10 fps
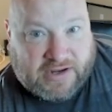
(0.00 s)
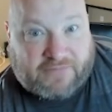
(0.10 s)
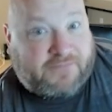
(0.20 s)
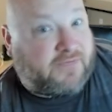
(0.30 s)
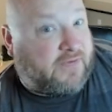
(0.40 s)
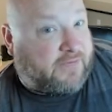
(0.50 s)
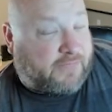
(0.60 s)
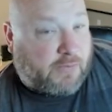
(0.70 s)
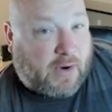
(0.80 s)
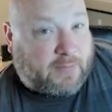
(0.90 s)
if
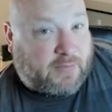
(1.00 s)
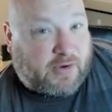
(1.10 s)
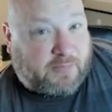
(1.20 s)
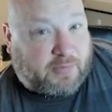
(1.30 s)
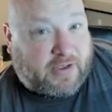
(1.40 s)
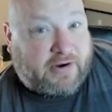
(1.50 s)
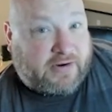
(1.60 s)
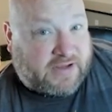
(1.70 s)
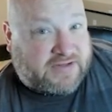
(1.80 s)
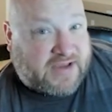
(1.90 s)
the Robin Hood player
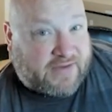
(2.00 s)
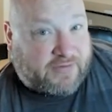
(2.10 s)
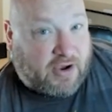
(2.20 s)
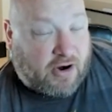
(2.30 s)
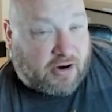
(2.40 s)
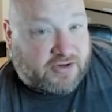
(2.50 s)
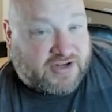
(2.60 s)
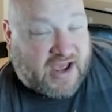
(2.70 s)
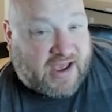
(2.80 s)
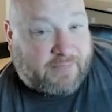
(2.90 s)
is having a hard
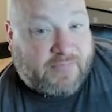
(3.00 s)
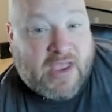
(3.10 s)
time.